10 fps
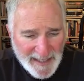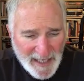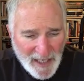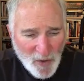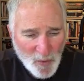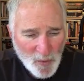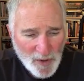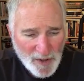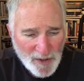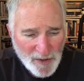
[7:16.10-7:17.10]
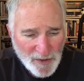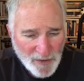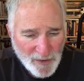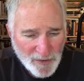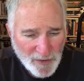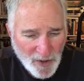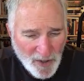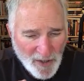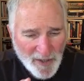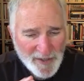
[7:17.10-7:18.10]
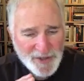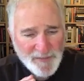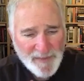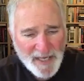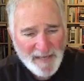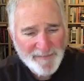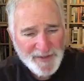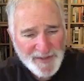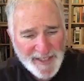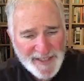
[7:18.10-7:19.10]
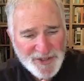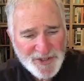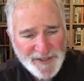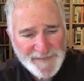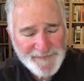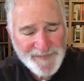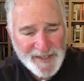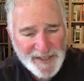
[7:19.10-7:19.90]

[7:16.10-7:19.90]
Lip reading: how large a population